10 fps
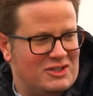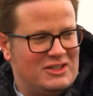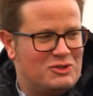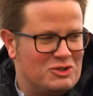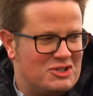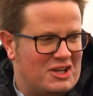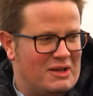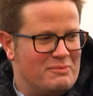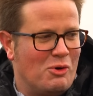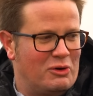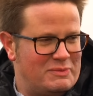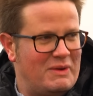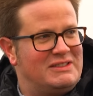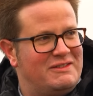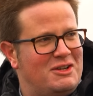and interesting and more
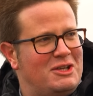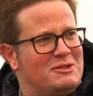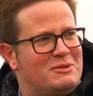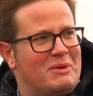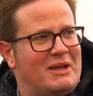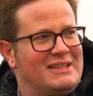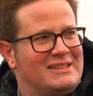expensive than it used to be.